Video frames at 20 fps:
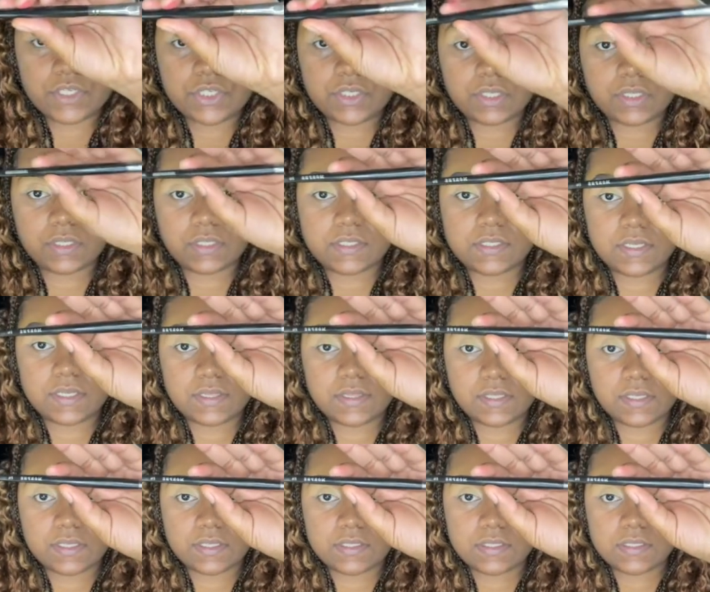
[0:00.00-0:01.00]
It looks like
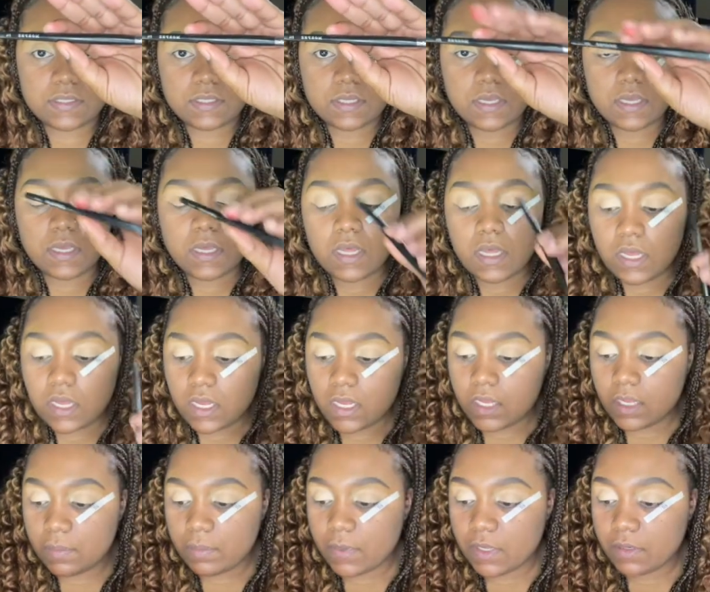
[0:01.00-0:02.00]
this.
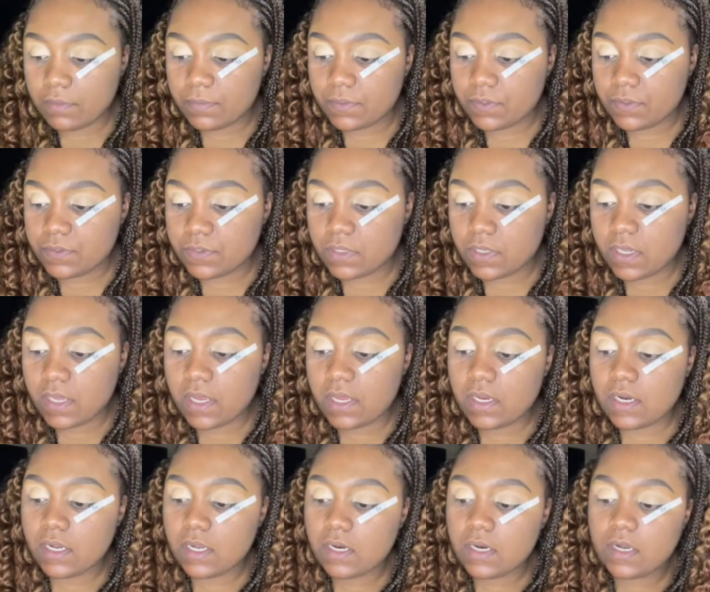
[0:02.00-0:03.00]
I'll be using that,
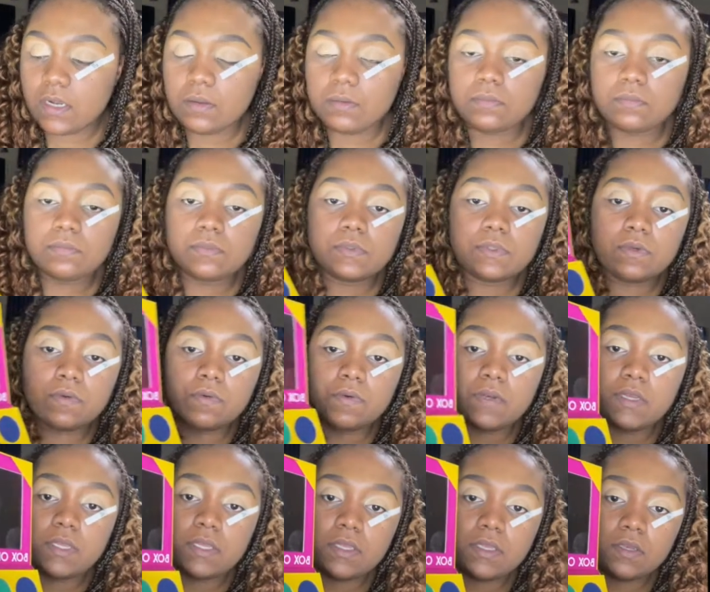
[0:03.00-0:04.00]
and I'm going
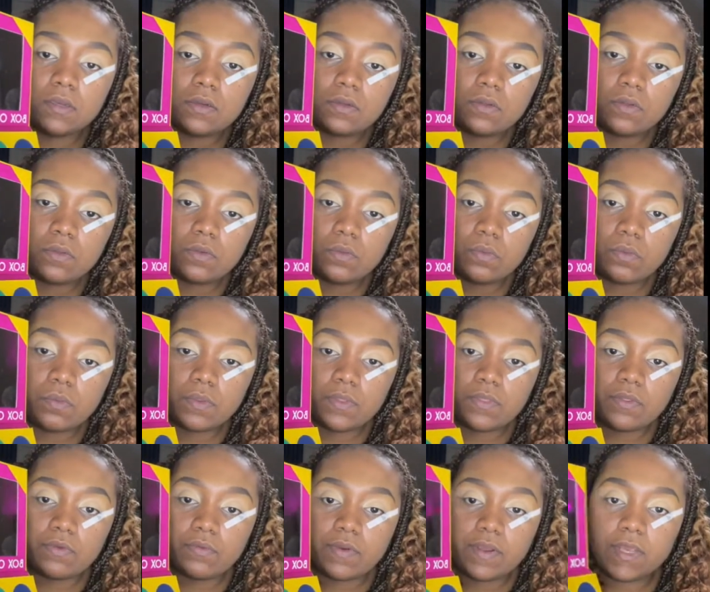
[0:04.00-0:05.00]
in with
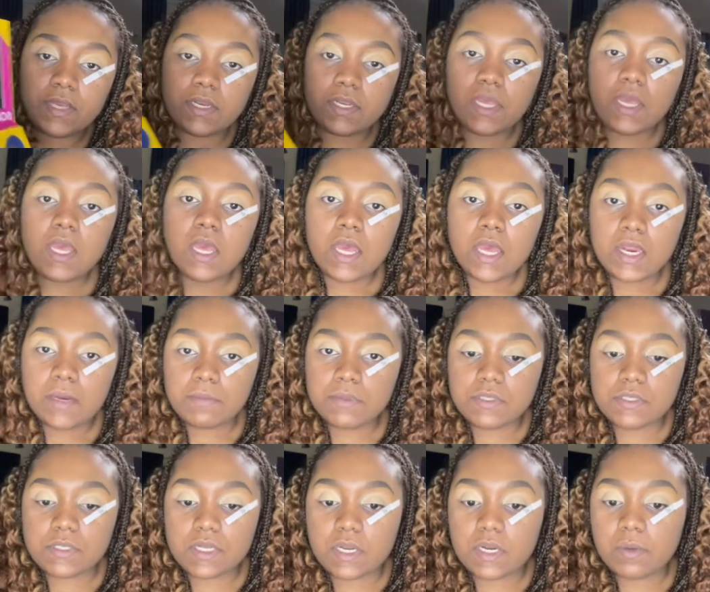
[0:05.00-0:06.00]
the red. And I'm
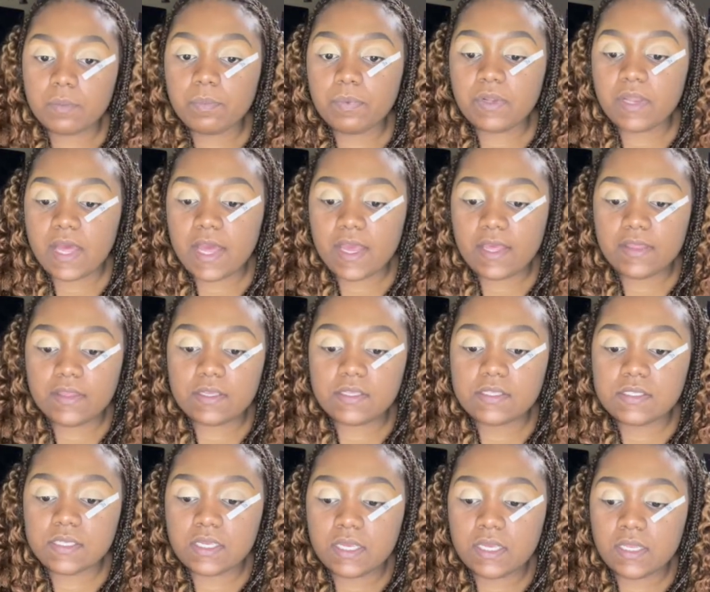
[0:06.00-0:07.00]
just going to apply this
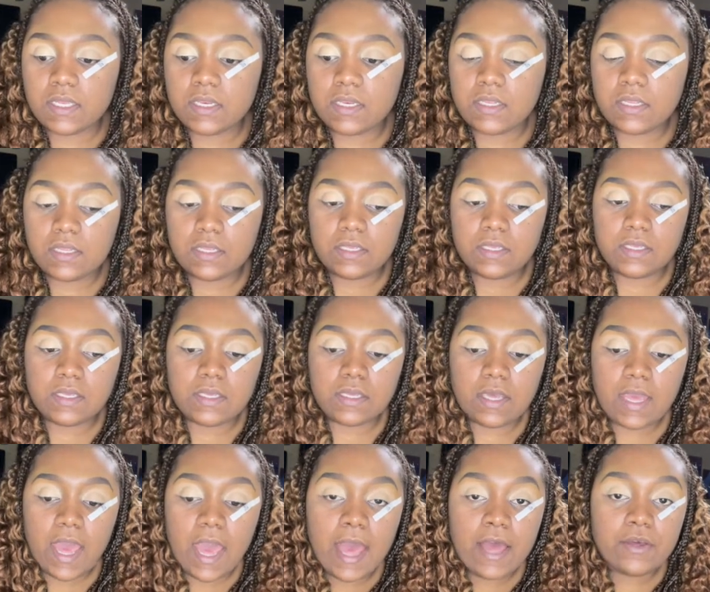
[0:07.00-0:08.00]
in the
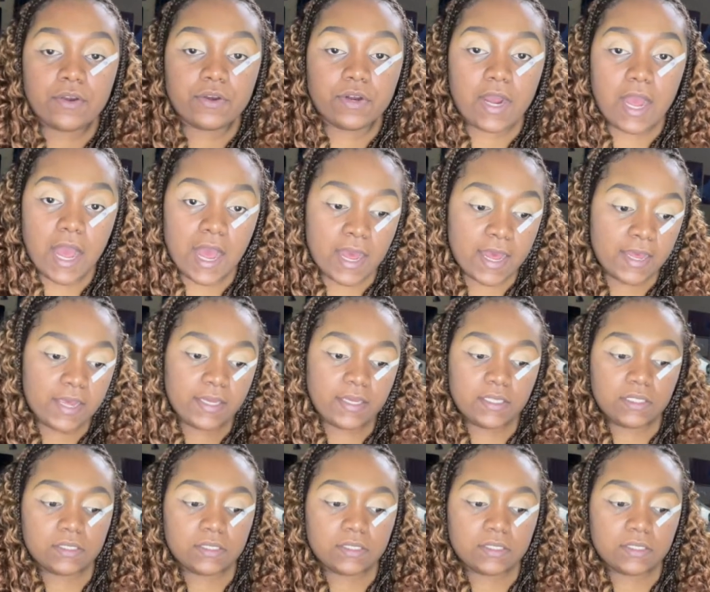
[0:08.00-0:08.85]
outer eye.